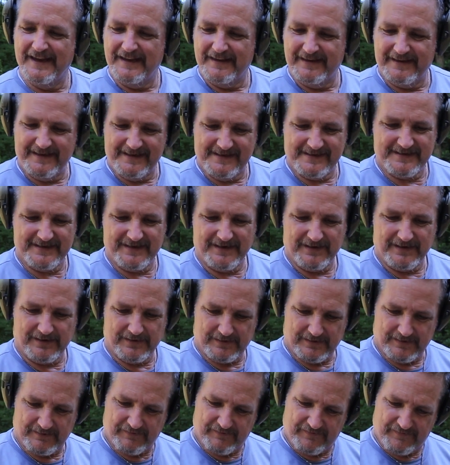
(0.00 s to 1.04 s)
These
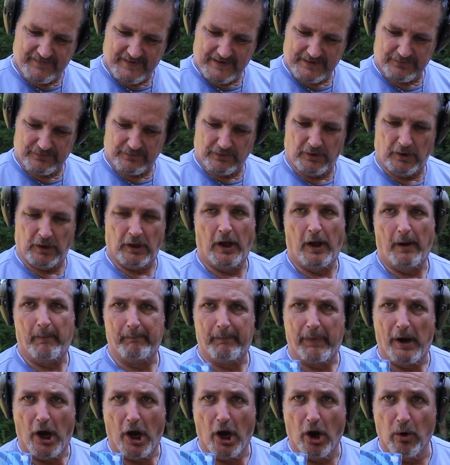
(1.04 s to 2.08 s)
are Federal
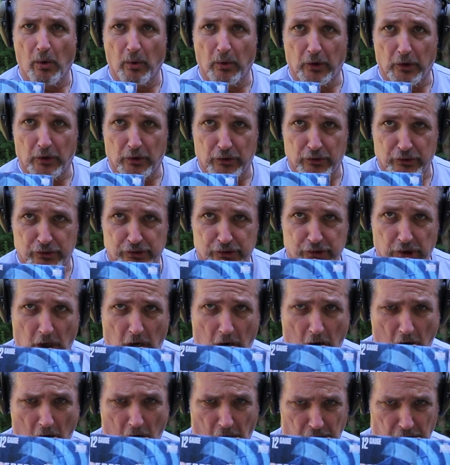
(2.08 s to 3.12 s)

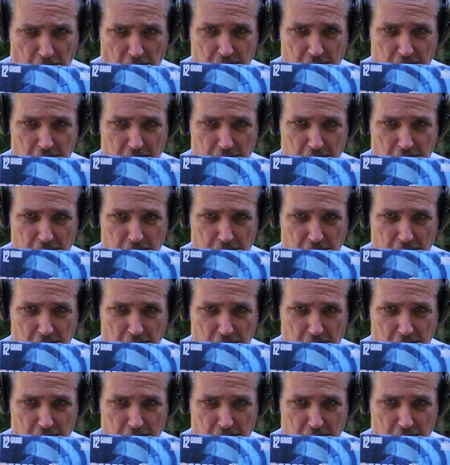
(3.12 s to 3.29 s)
Birdshot.